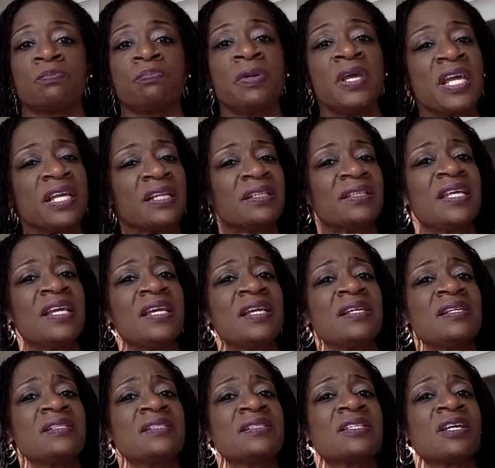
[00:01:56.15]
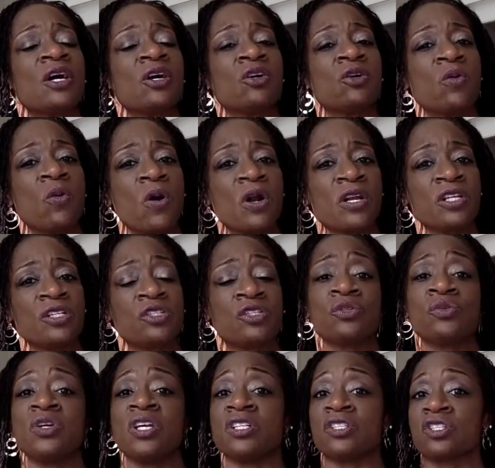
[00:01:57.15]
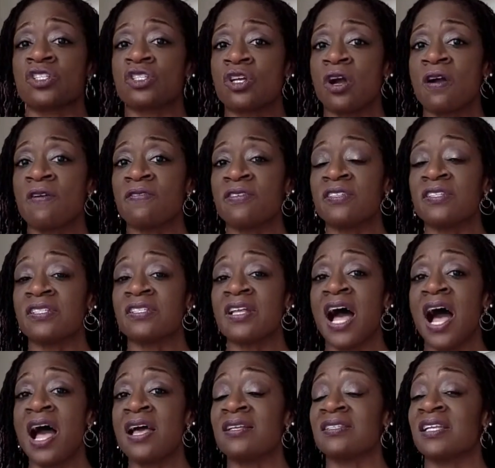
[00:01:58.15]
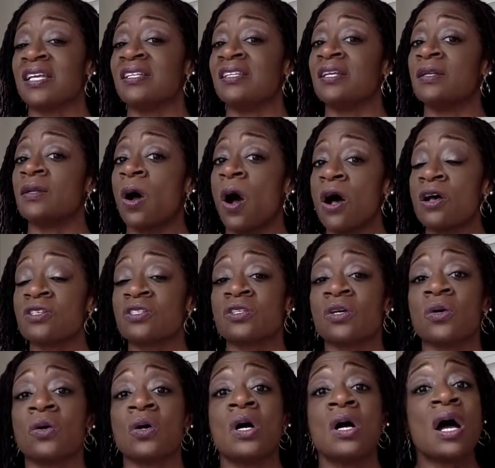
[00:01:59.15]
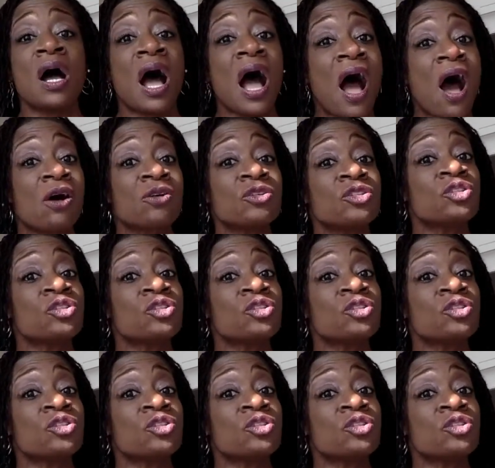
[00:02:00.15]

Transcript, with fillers: pick things according to its serving size and then also how